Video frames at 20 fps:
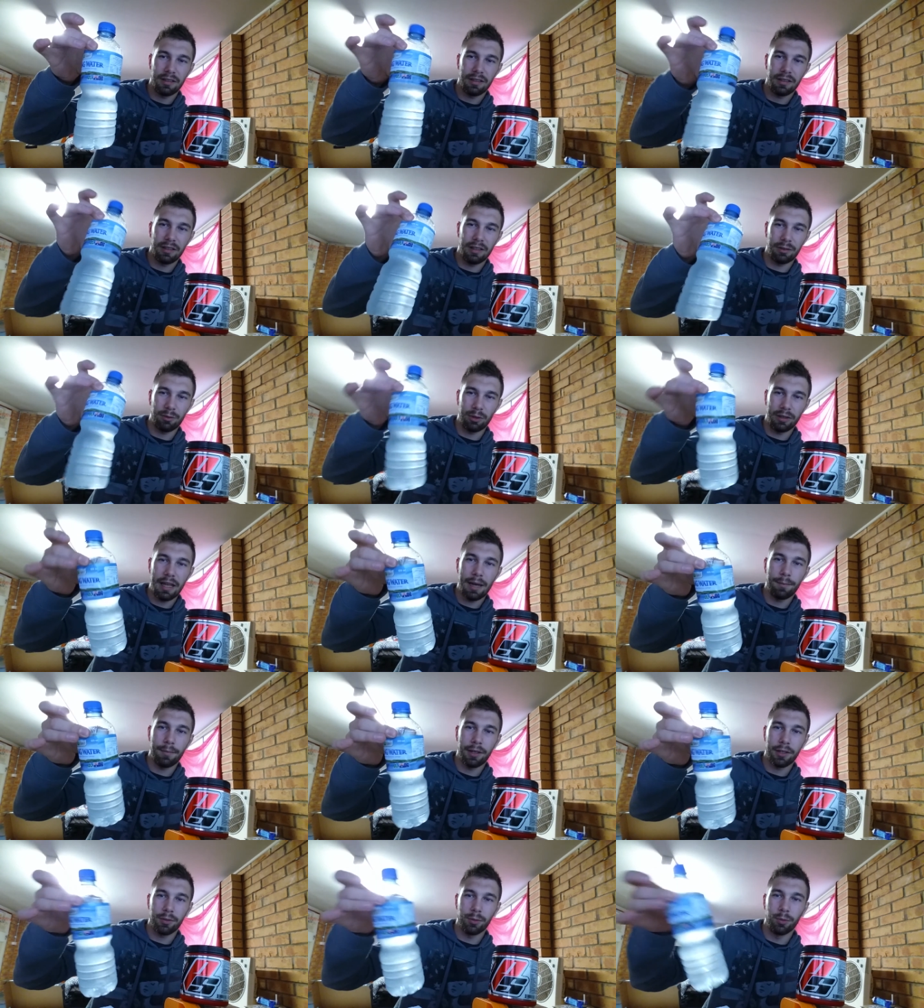with
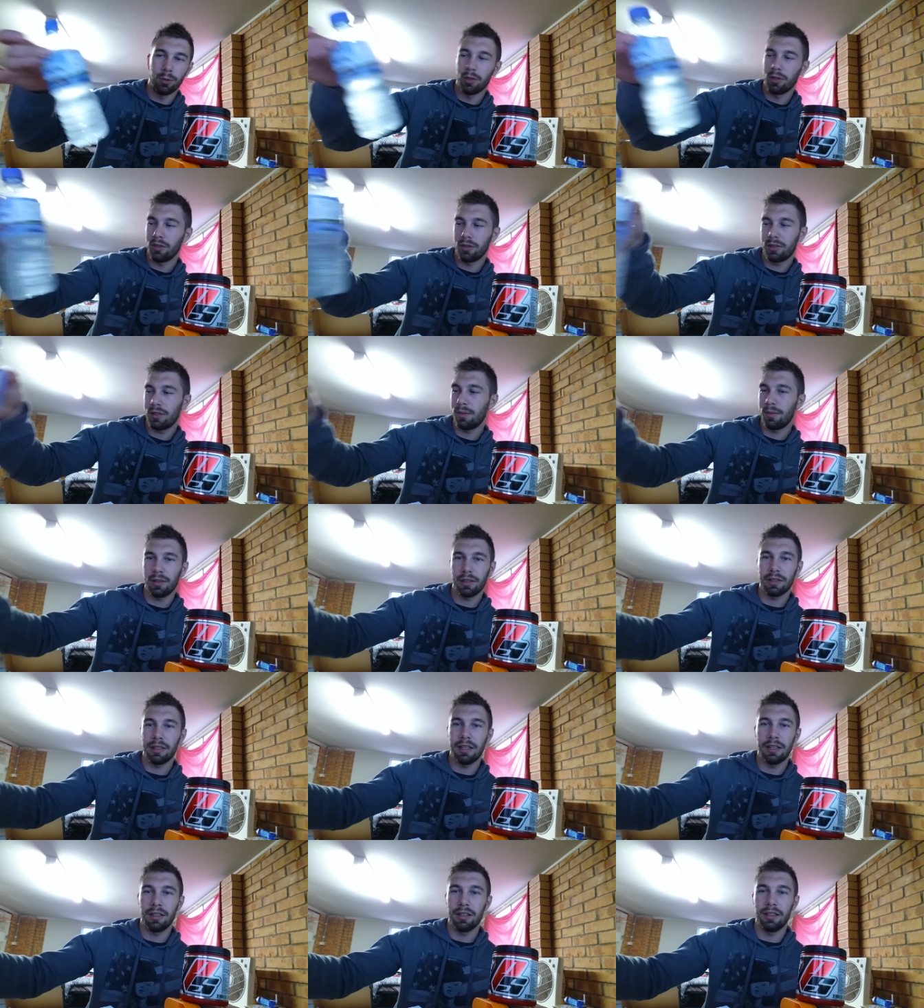that much water or something
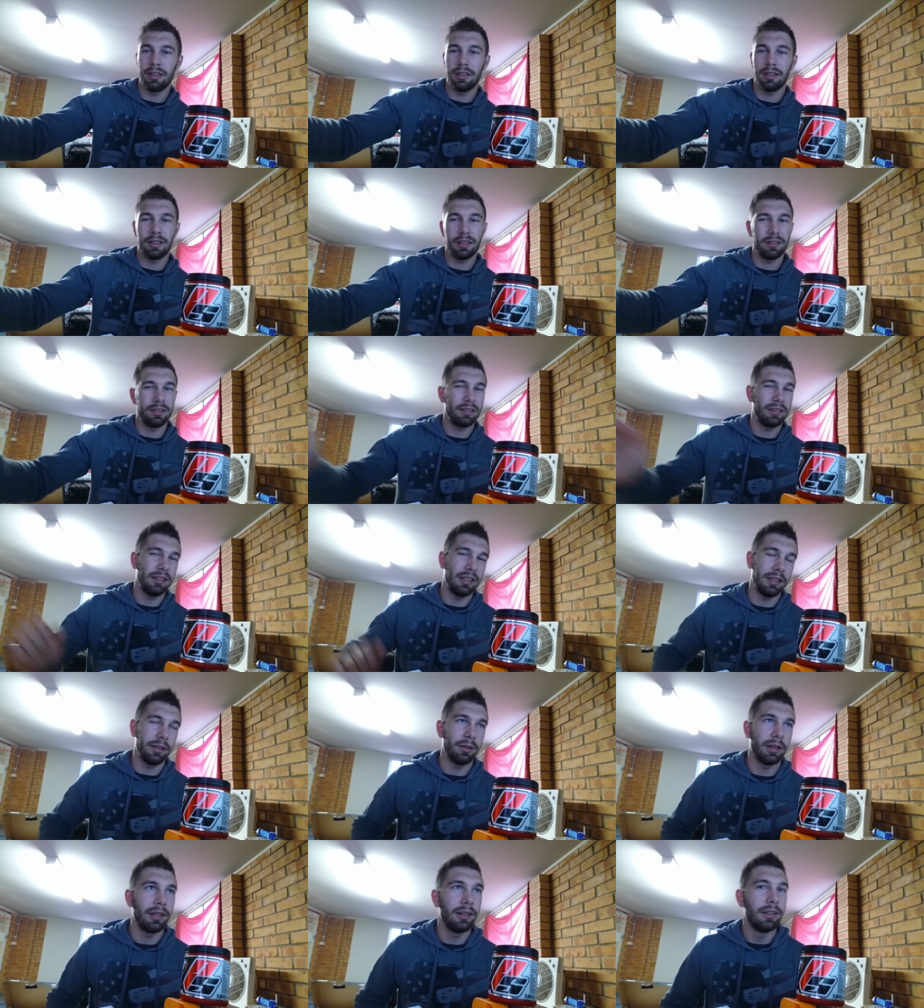like that.
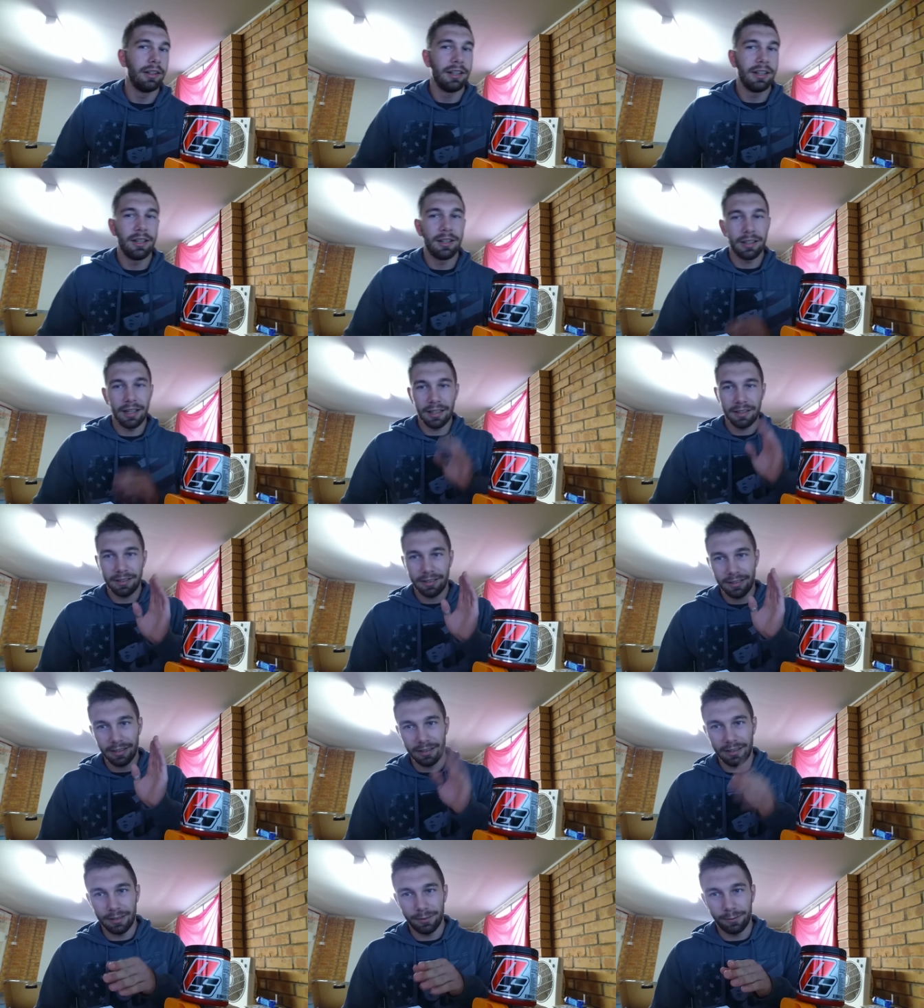Anyway,
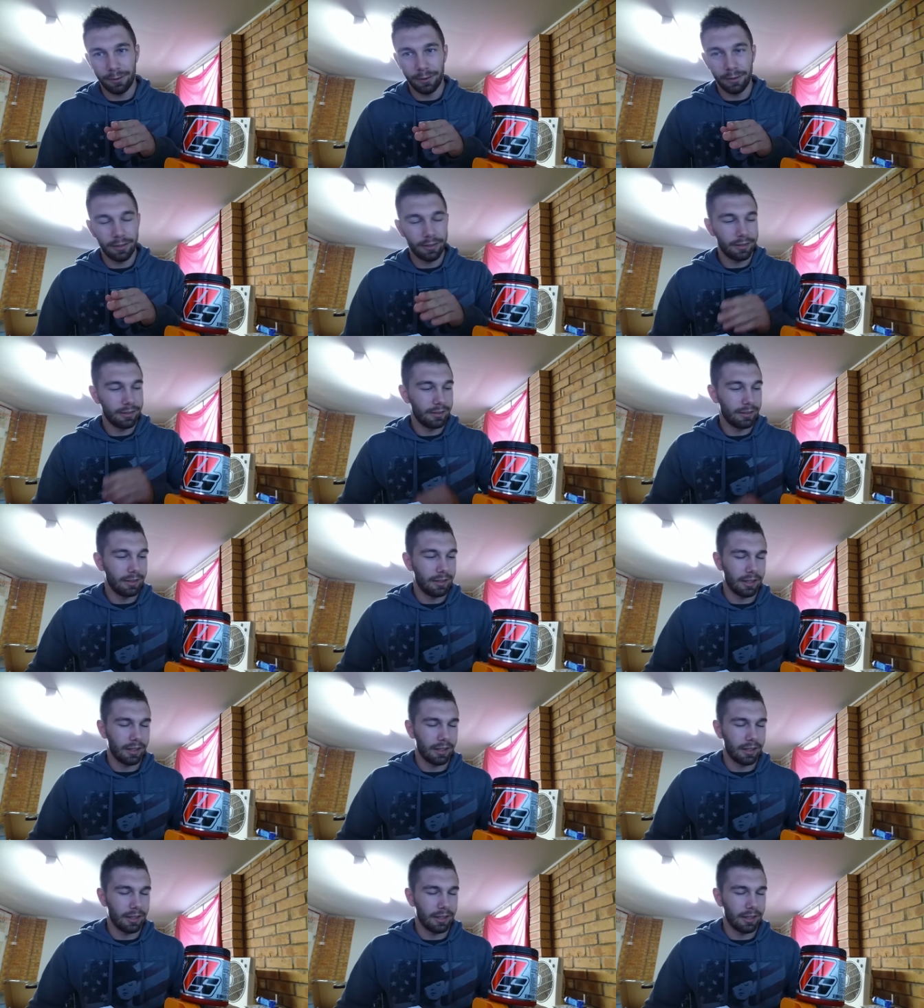that's a different...